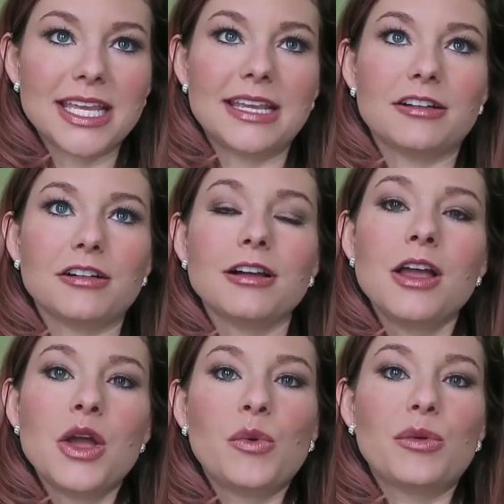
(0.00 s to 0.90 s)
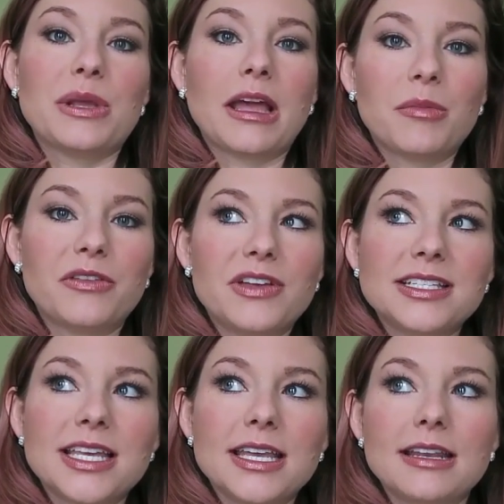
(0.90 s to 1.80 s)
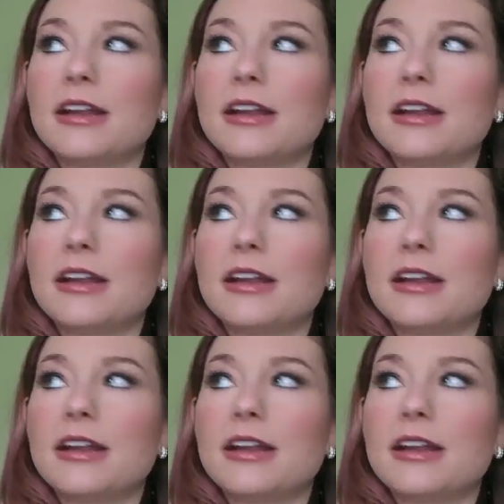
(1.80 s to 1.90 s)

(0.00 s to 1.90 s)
here when we come to visit,